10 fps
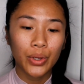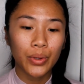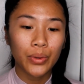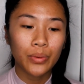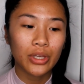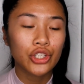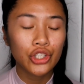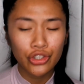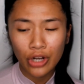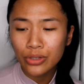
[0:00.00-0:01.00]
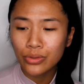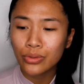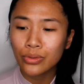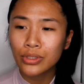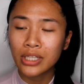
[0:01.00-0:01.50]
who
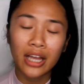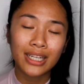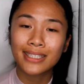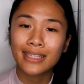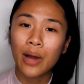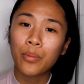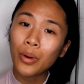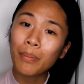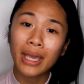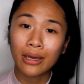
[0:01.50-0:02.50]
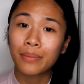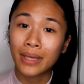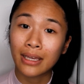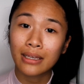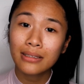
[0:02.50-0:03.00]
struggles to understand what makeup
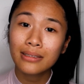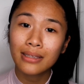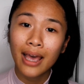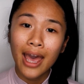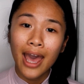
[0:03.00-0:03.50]
is.